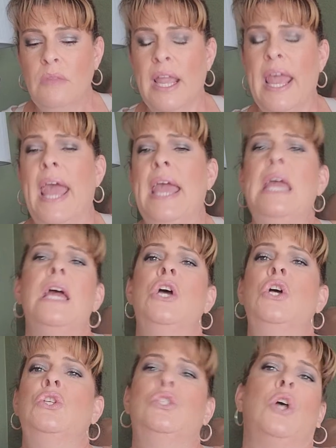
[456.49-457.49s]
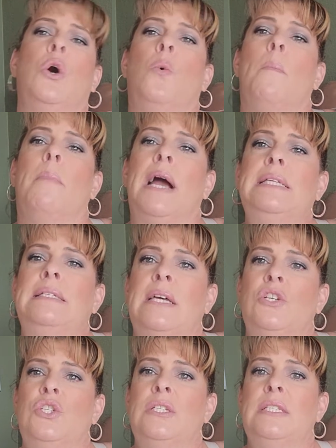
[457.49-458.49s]
Okay, so my
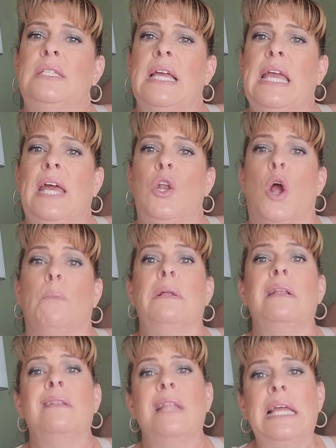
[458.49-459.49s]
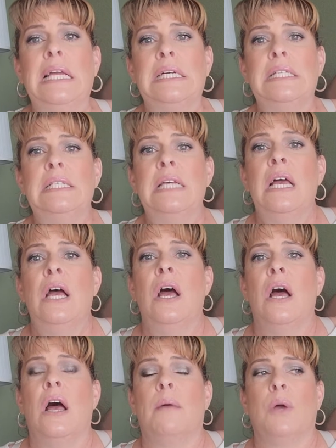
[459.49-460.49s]
sessions, again, are planned
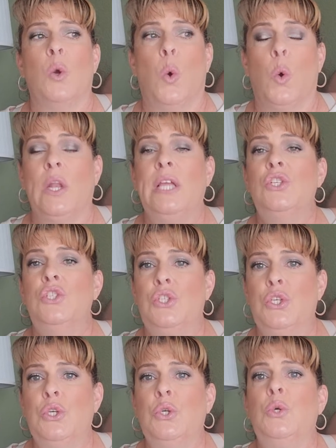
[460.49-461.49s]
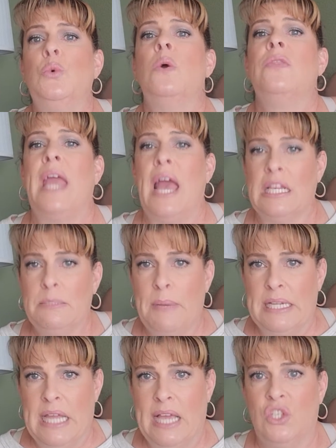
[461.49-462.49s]
according to the
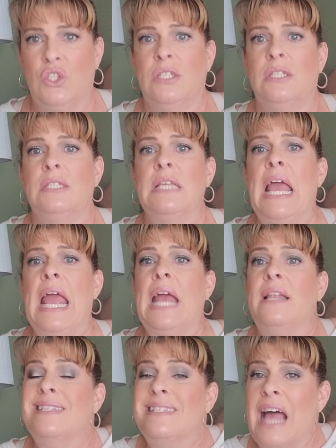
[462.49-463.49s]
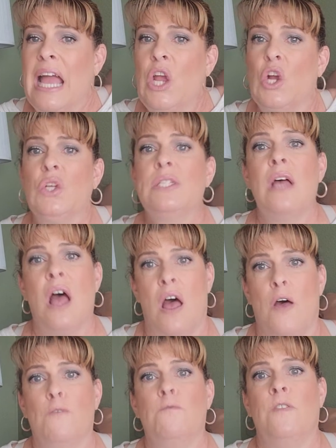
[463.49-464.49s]
expectations and desires
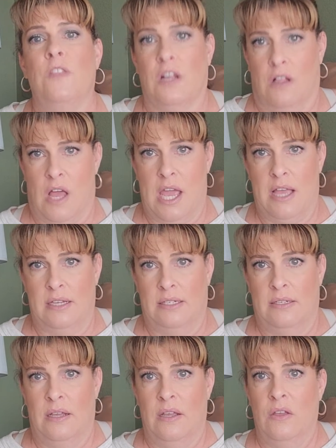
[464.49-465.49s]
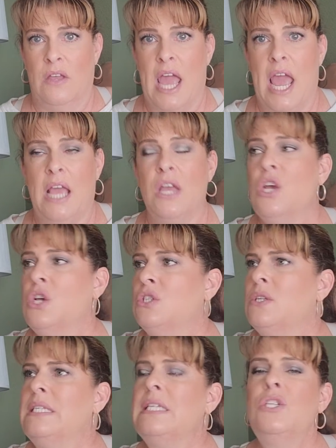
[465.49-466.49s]
of the client. Okay,
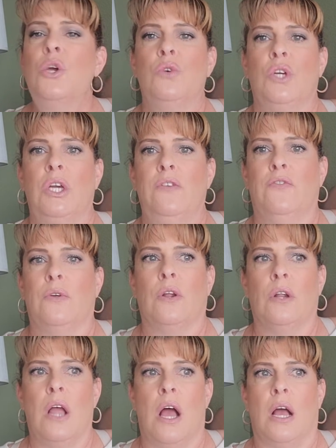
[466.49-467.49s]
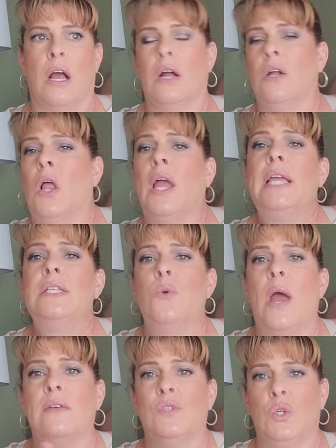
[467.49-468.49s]
so it does no good for a client to
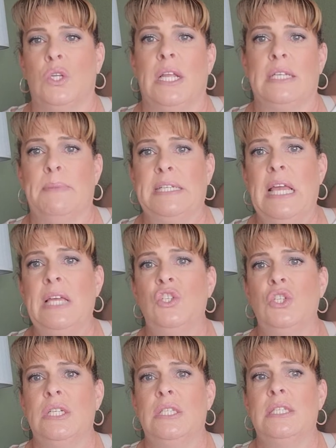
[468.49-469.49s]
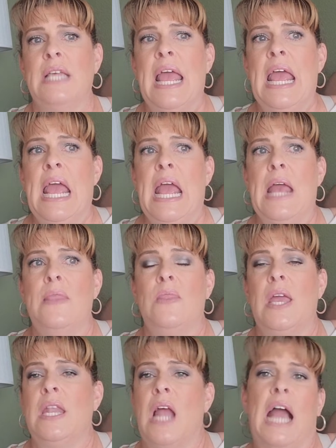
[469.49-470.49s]
have certain expectations and
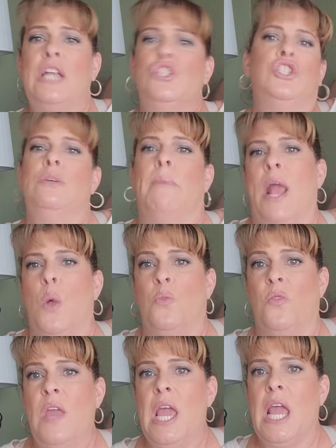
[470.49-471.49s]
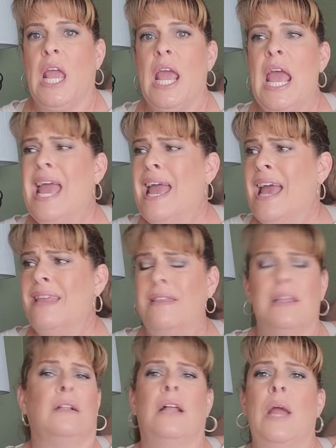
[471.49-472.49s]
then I just do my own thing and then
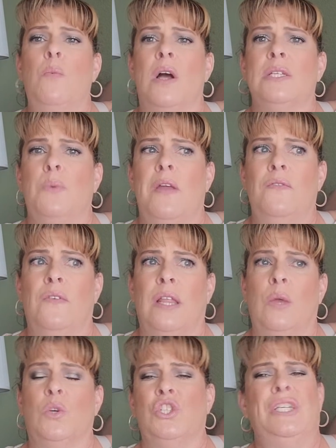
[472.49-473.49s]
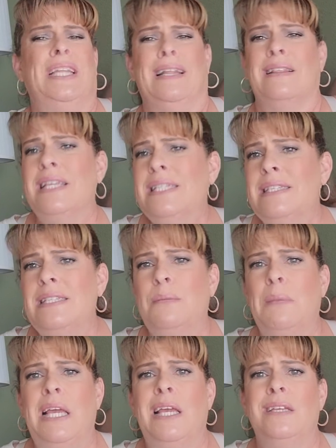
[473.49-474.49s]
the client walks away feeling, well, she didn't listen to
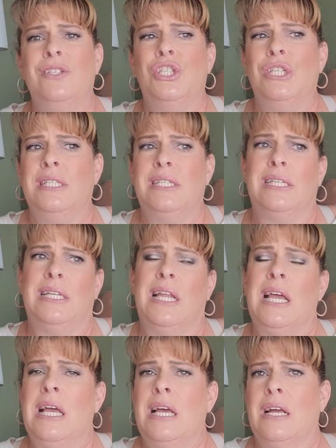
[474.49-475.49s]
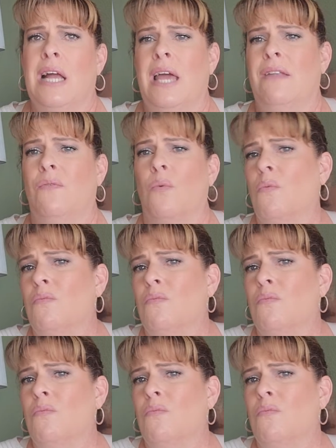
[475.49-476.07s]
me, she didn't kind of,